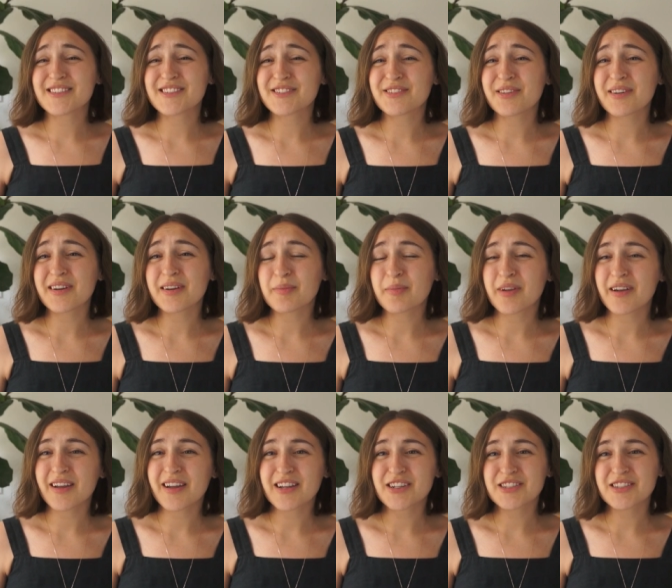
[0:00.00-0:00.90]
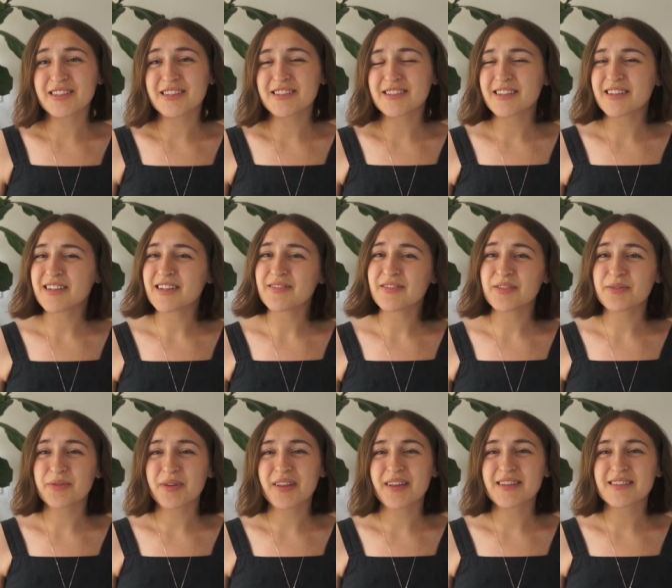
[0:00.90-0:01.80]
story, but I actually didn't even
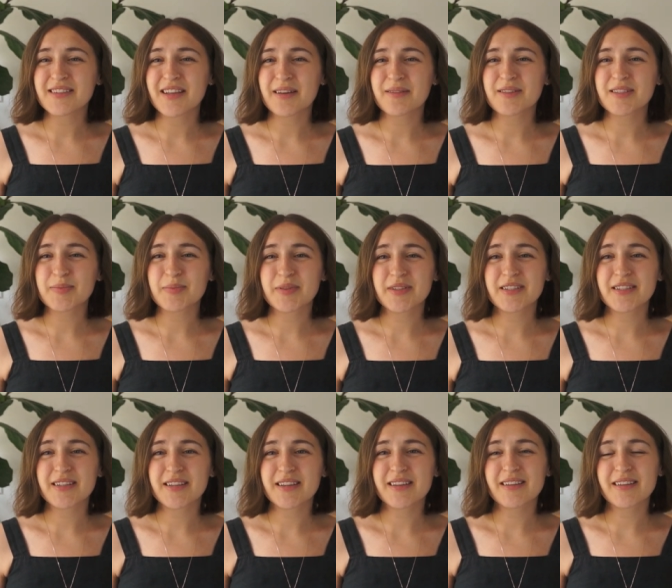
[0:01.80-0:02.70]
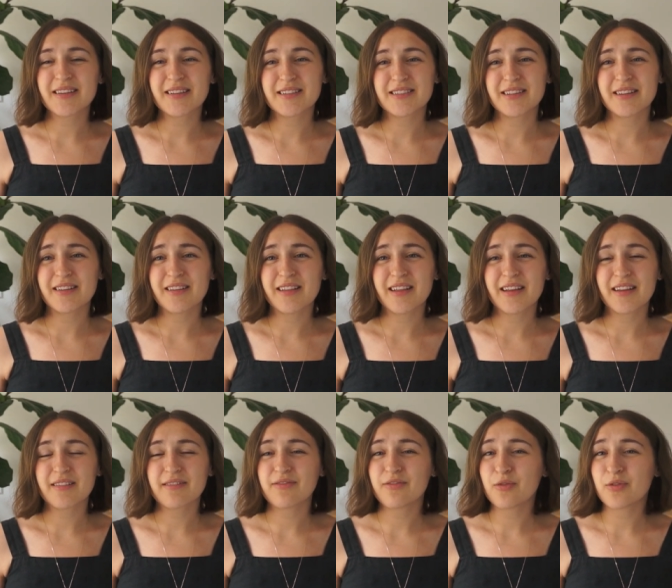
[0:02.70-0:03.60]
realize I was petite until
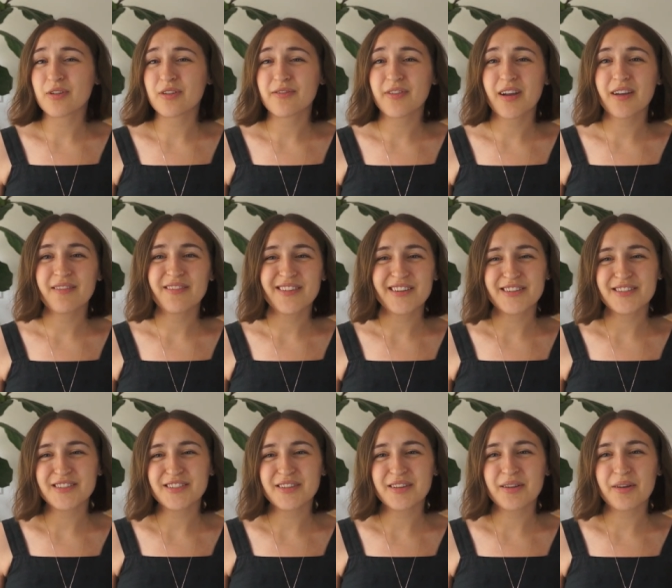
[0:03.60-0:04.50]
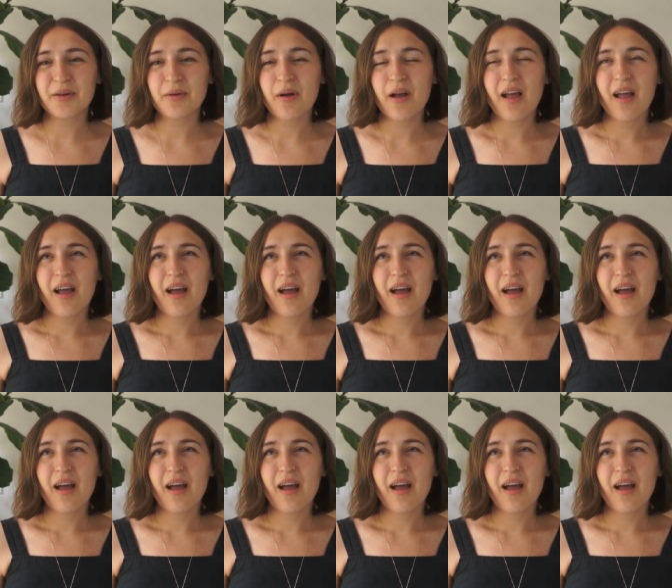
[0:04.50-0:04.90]
like four or five years ago.